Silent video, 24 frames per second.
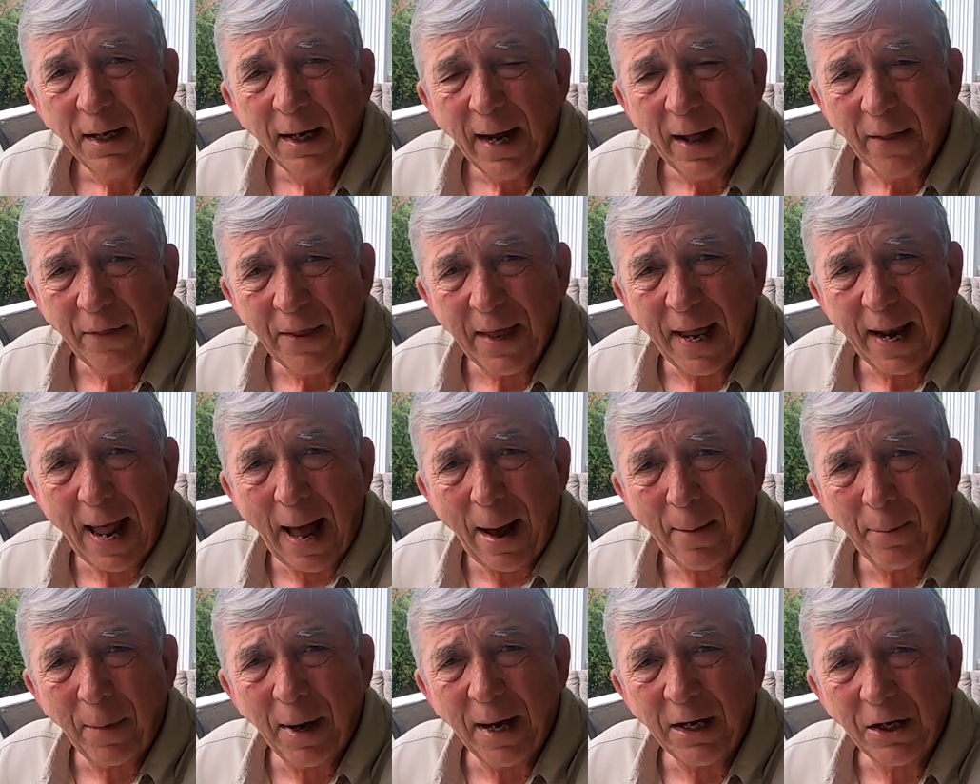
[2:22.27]
And then
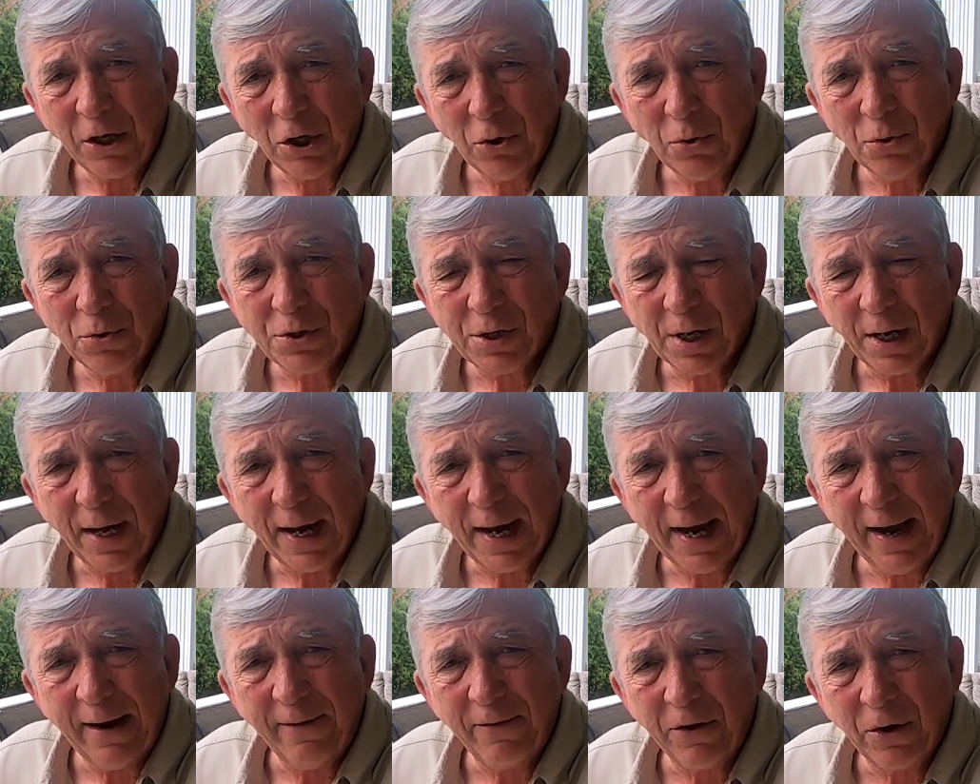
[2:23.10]
I may use a
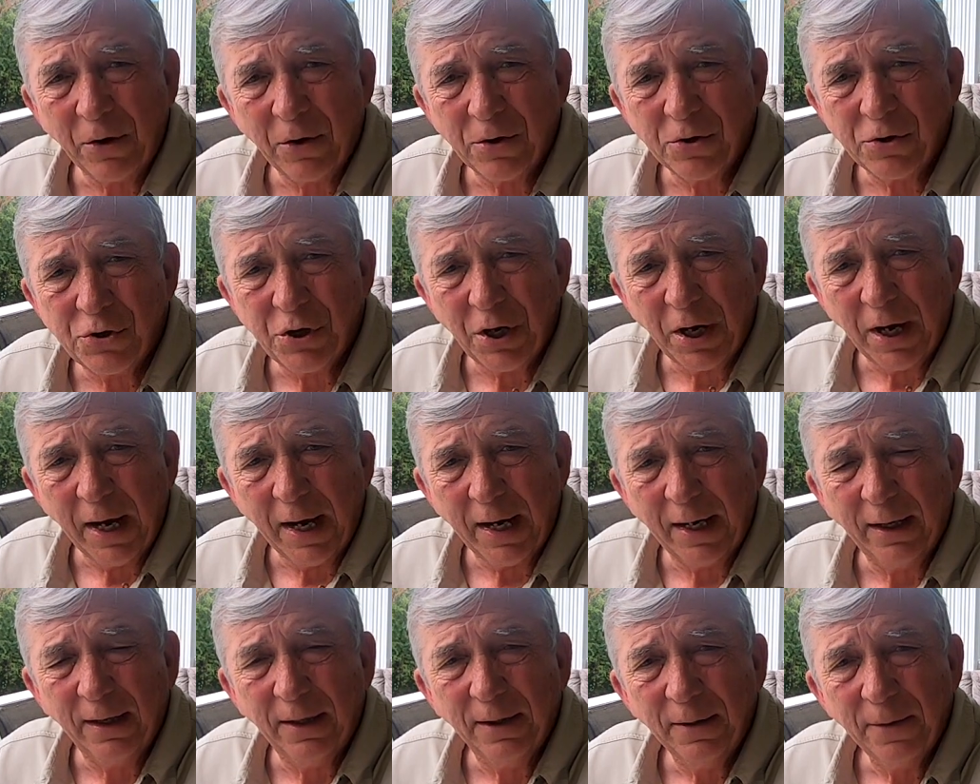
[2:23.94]
heavier
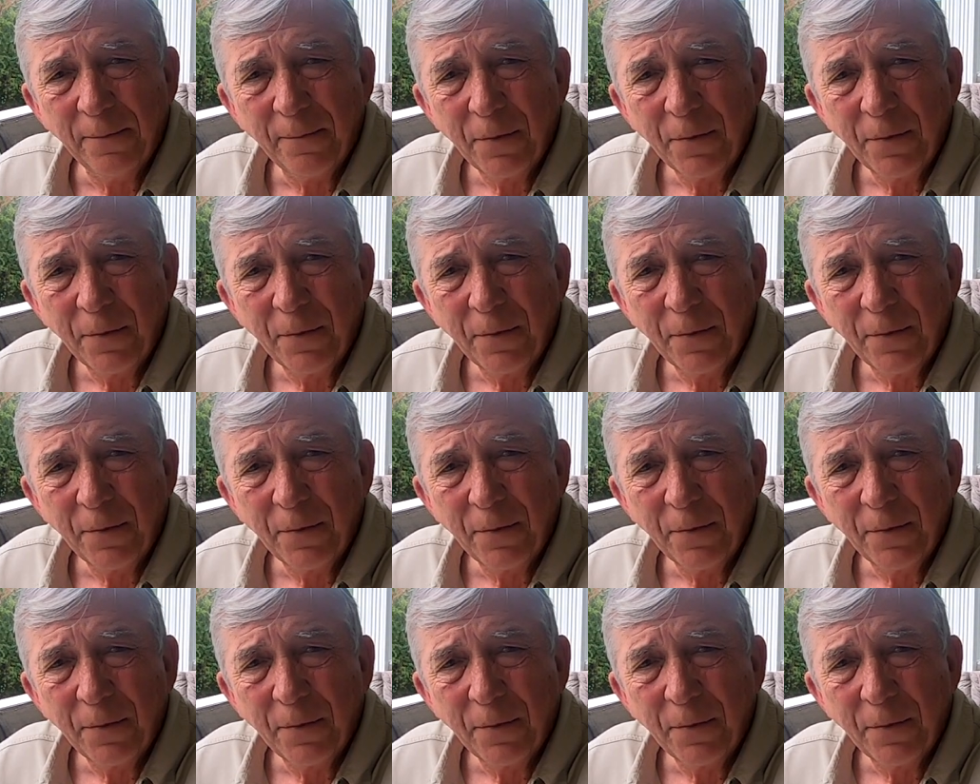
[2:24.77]
jig